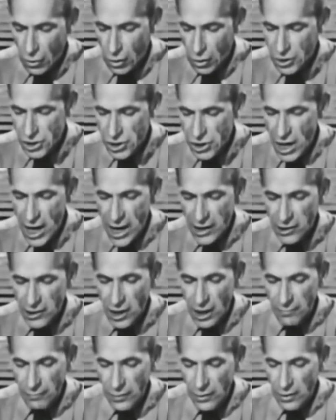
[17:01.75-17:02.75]
all
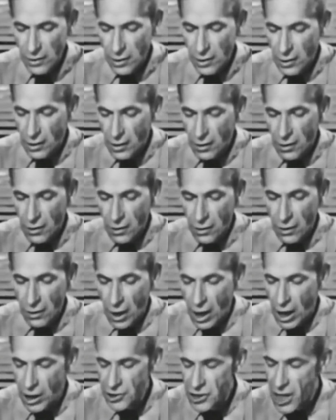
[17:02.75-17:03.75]
stacked up
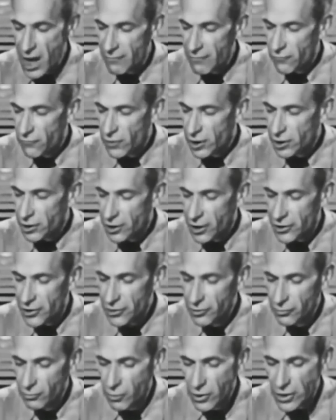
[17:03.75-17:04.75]
on top of one
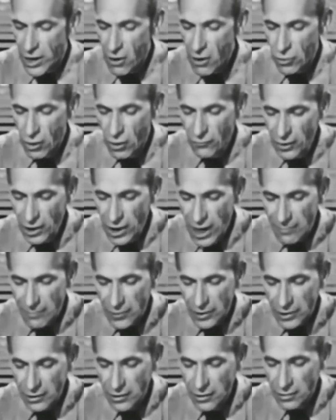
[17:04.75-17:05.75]
another without
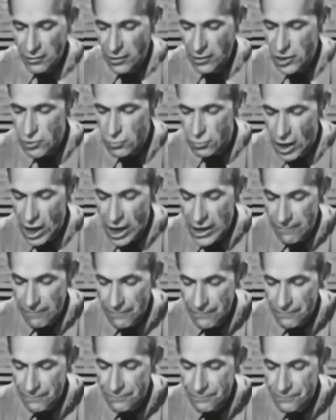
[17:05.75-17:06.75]
overlapping this way.